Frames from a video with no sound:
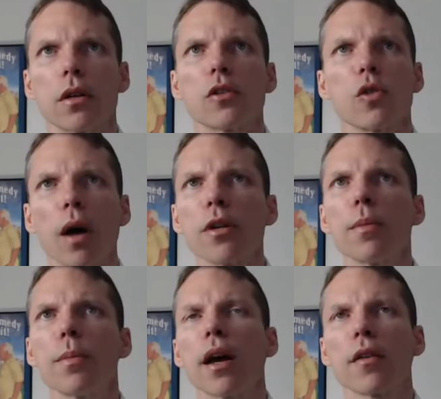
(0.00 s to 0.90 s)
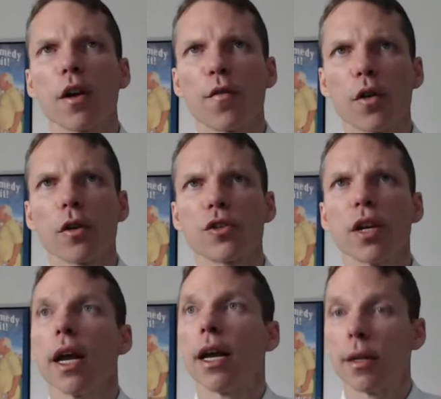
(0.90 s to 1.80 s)
So I'm going to be out there
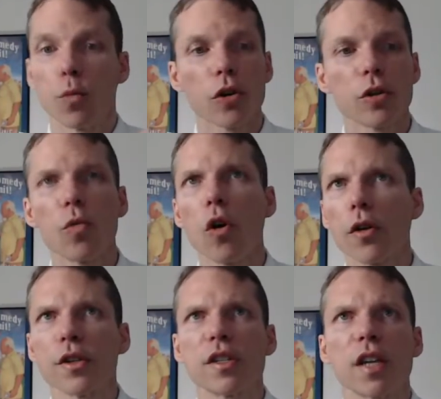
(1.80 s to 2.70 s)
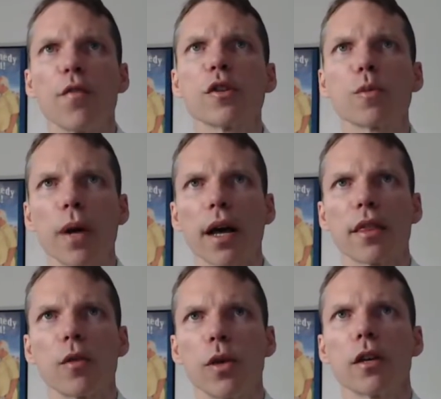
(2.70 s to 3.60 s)
first, and we're going to walk the safest
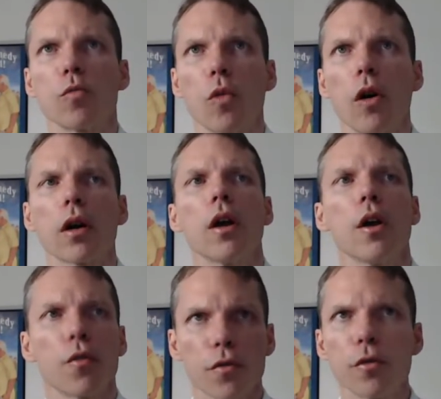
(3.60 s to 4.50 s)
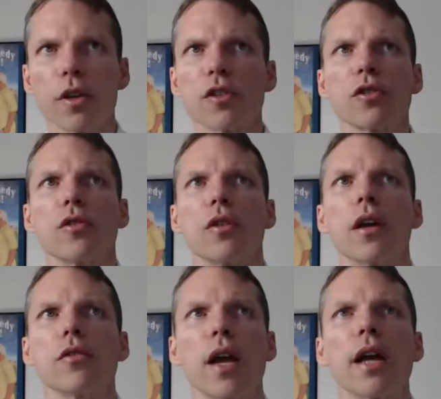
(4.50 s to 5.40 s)
path that we can walk through this
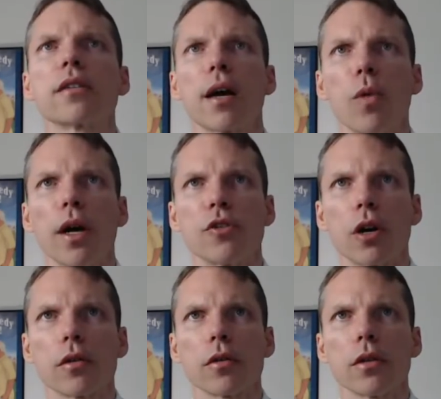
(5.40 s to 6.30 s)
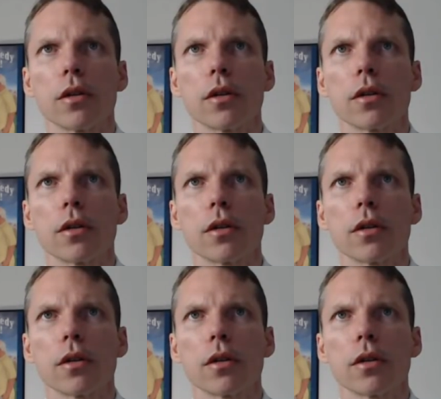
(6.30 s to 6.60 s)
anti-white jungle.